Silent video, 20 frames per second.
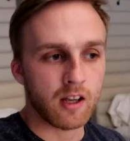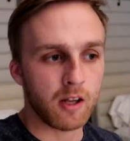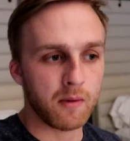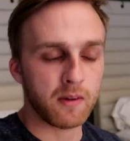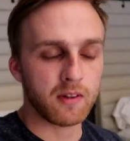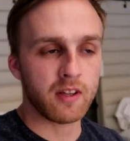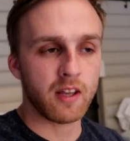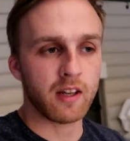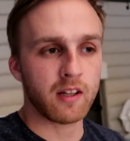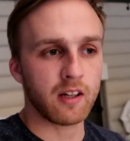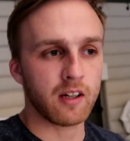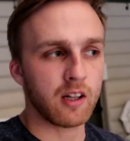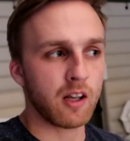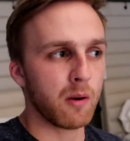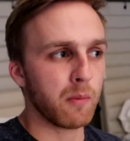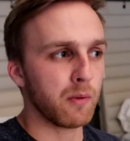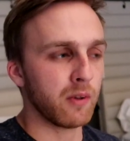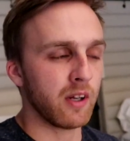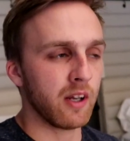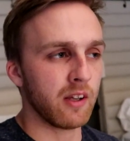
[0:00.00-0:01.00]
Gonna be taking a
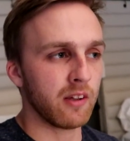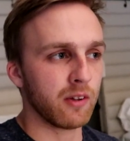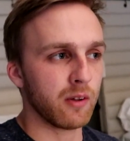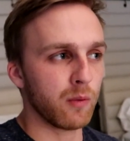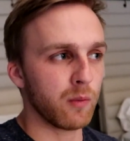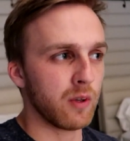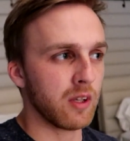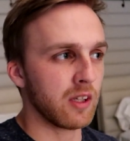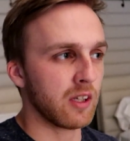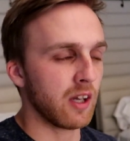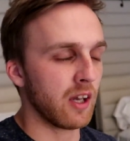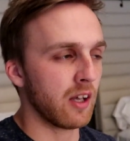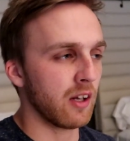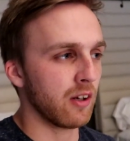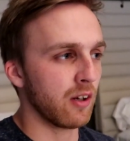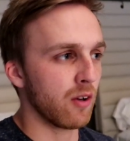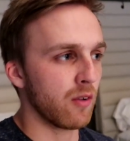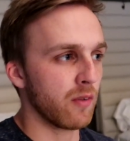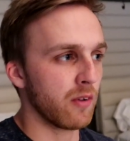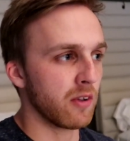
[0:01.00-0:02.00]
couple days of the weekend to
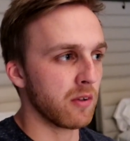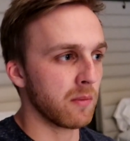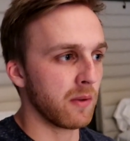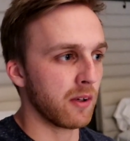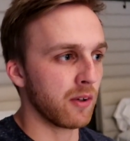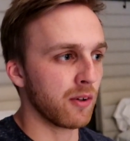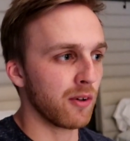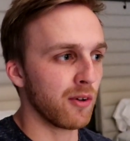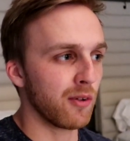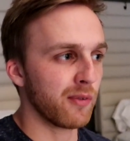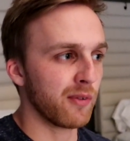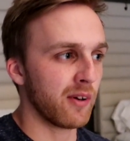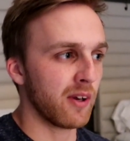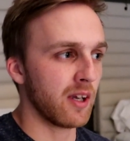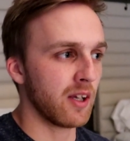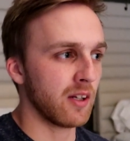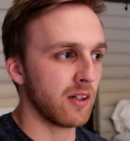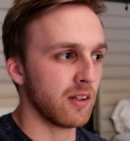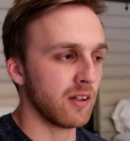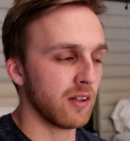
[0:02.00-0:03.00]
go visit my
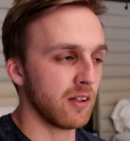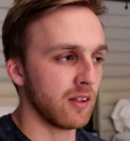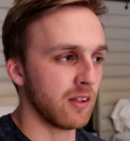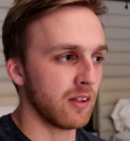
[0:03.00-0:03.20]
girlfriend,